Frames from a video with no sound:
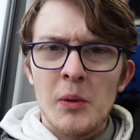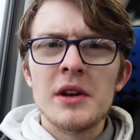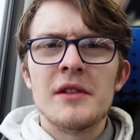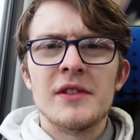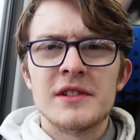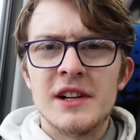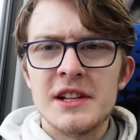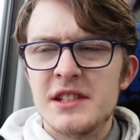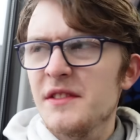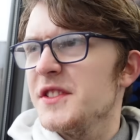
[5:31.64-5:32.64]
wonderful
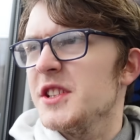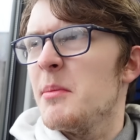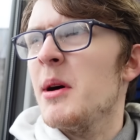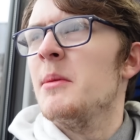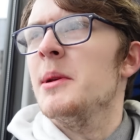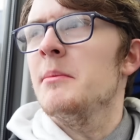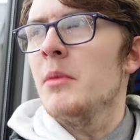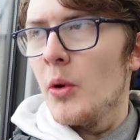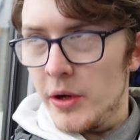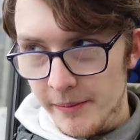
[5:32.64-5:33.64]
sights of suburban
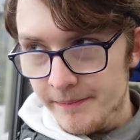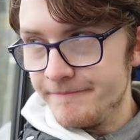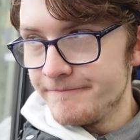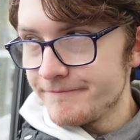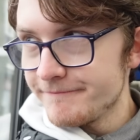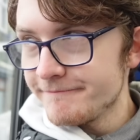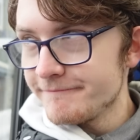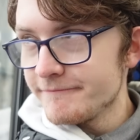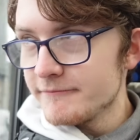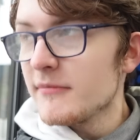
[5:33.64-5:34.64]
Morecambe.
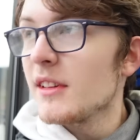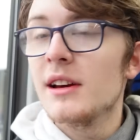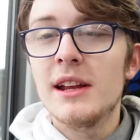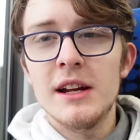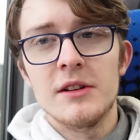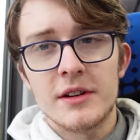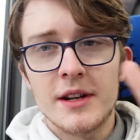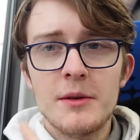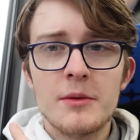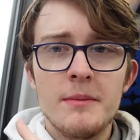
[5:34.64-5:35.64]
And hey look,
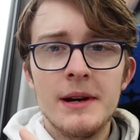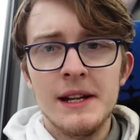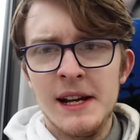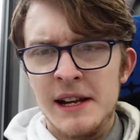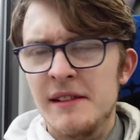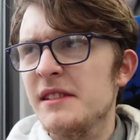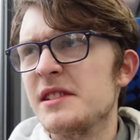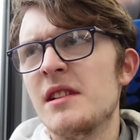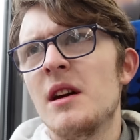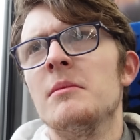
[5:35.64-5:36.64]
now we're at Bear Lane.
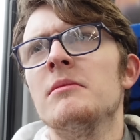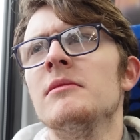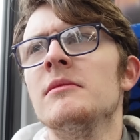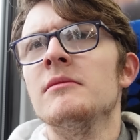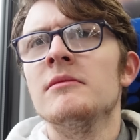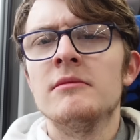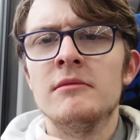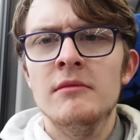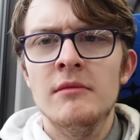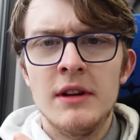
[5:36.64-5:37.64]
This time,
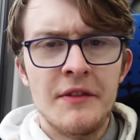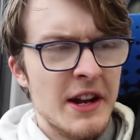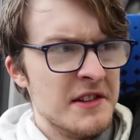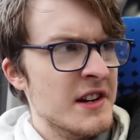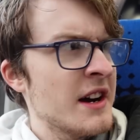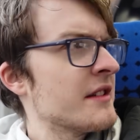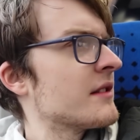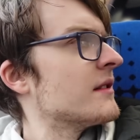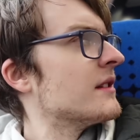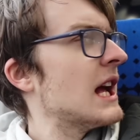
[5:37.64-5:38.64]
left-hand side.
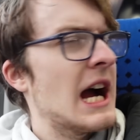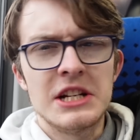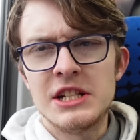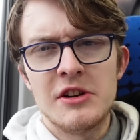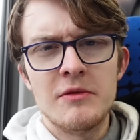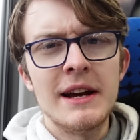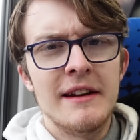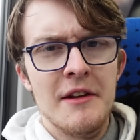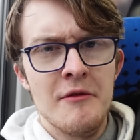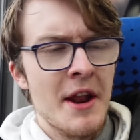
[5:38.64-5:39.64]
Actually
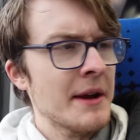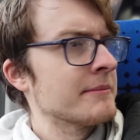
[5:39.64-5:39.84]
correct-hand running.